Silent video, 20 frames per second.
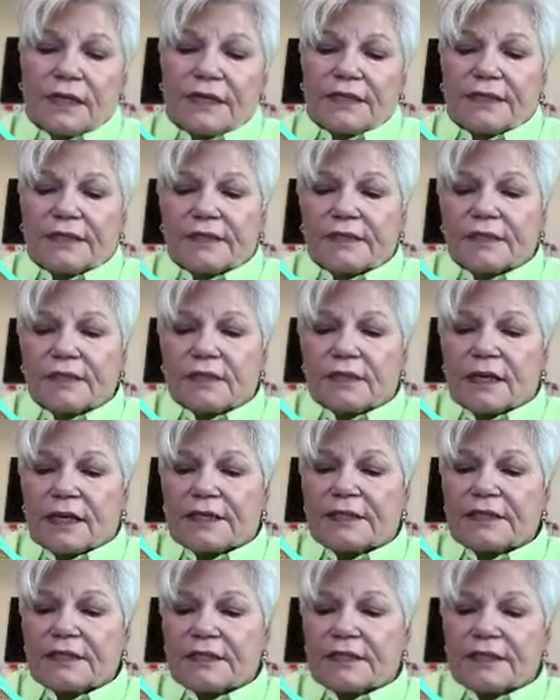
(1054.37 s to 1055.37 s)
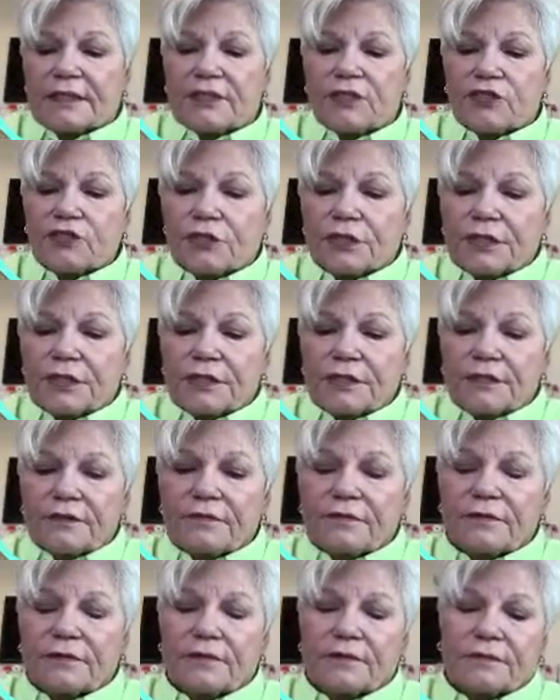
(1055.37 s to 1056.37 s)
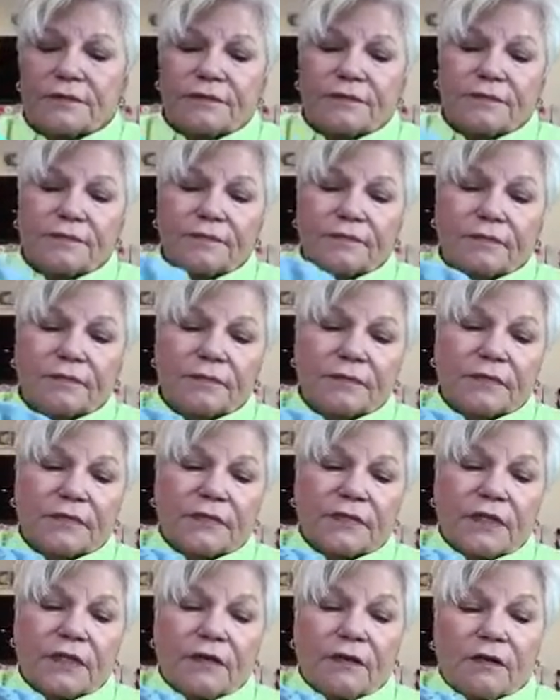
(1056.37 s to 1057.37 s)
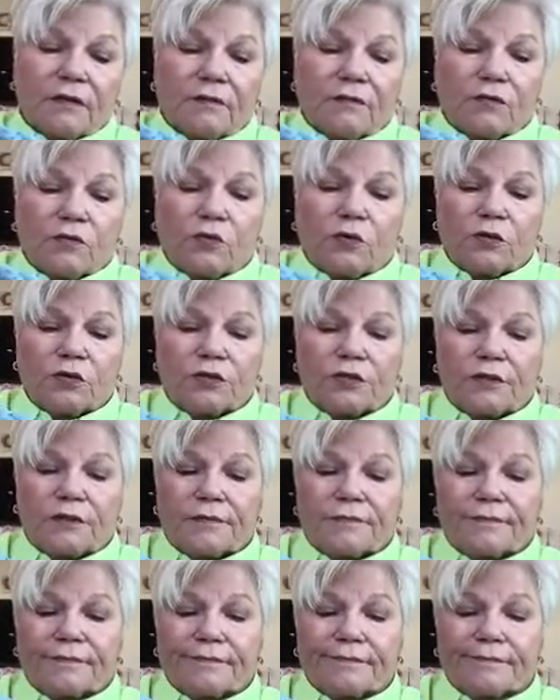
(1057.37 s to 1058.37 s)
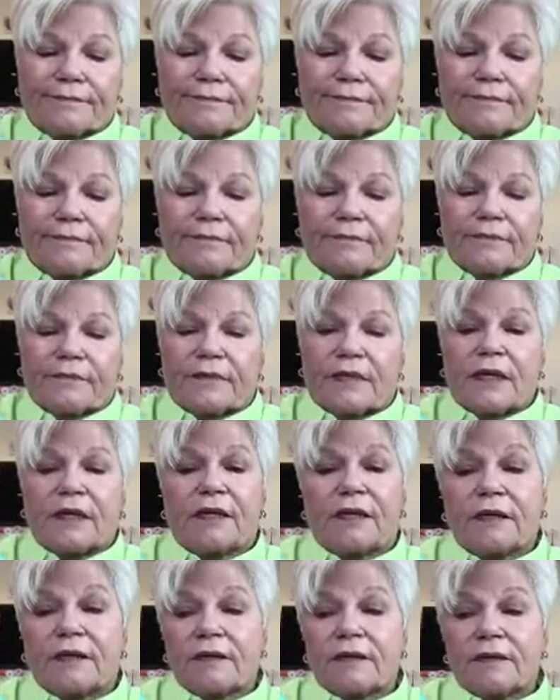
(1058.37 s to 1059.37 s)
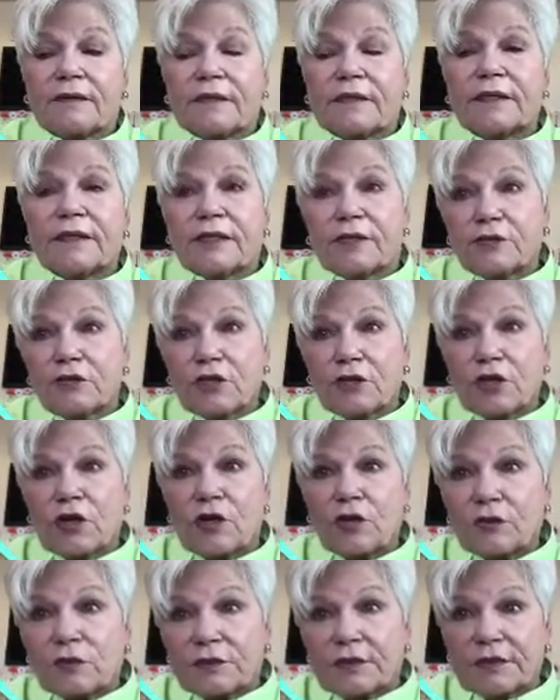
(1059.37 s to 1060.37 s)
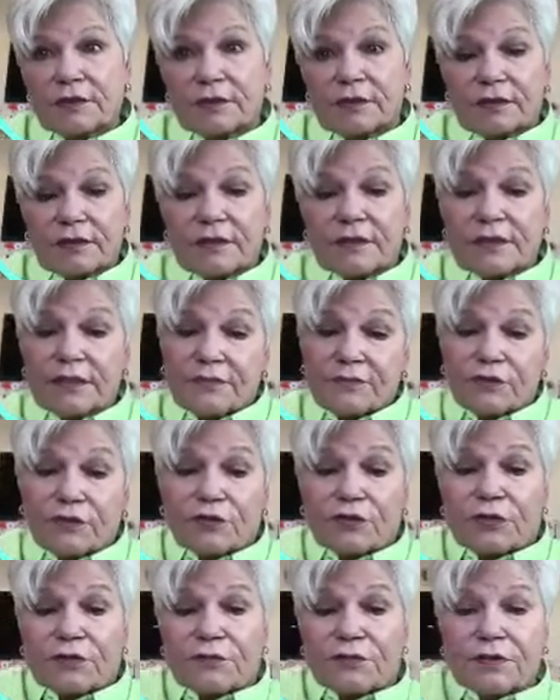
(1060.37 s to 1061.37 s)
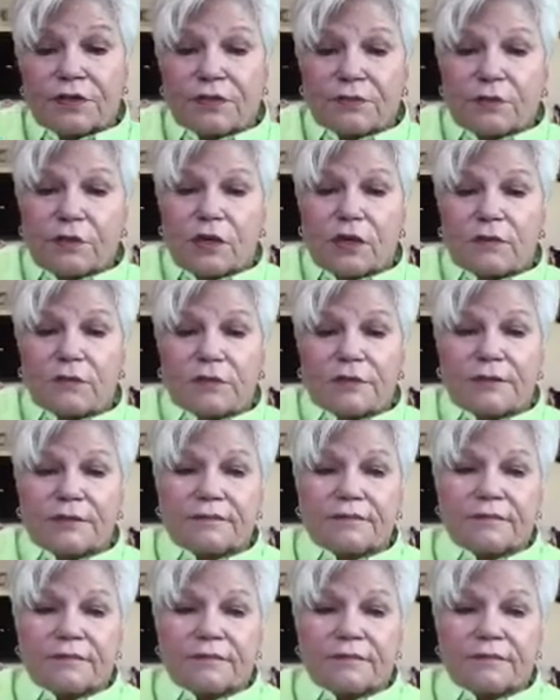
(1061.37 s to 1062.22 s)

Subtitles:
This is a nice teacher gift. Of course, it goes along with a gift certificate probably,